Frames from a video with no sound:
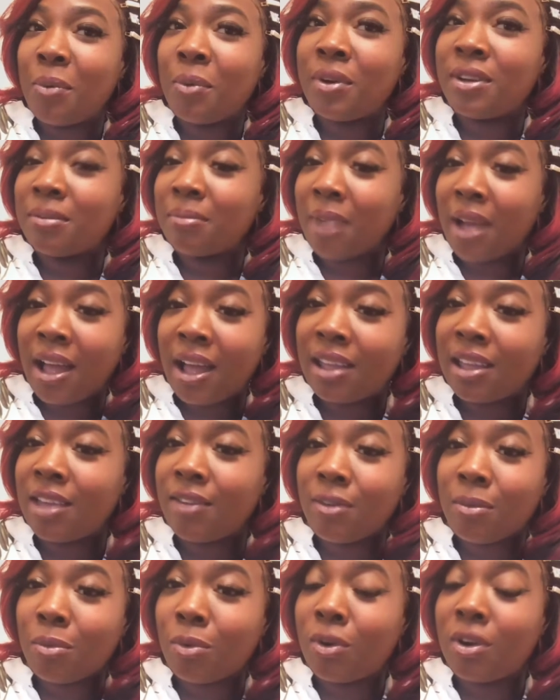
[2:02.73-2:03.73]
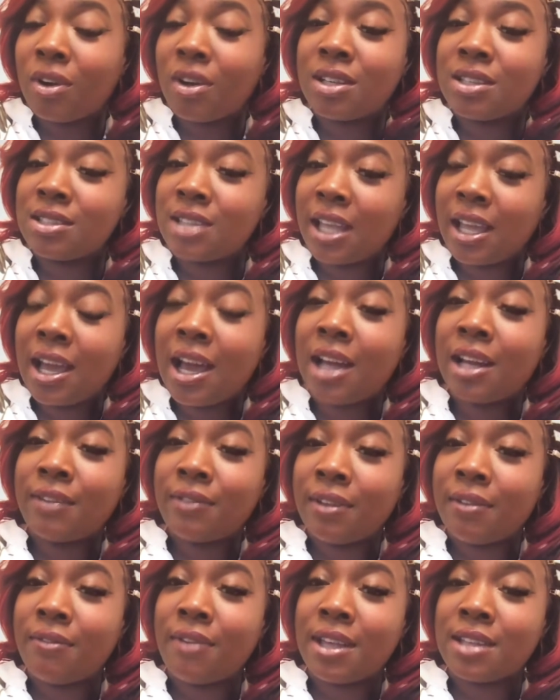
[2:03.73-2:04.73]
I wouldn't mind giving more because they kind
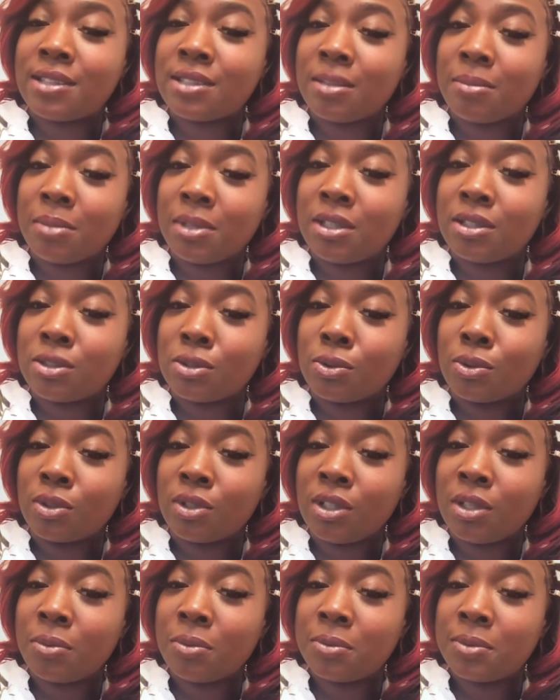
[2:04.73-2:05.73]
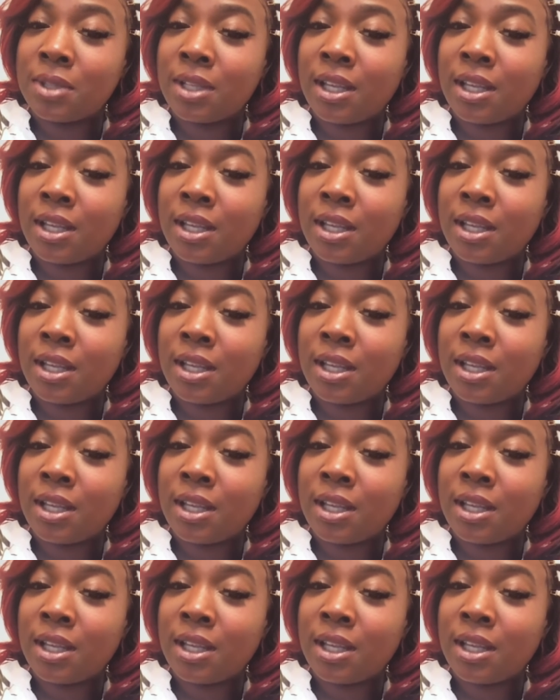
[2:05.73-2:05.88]
of invest in me too. You know?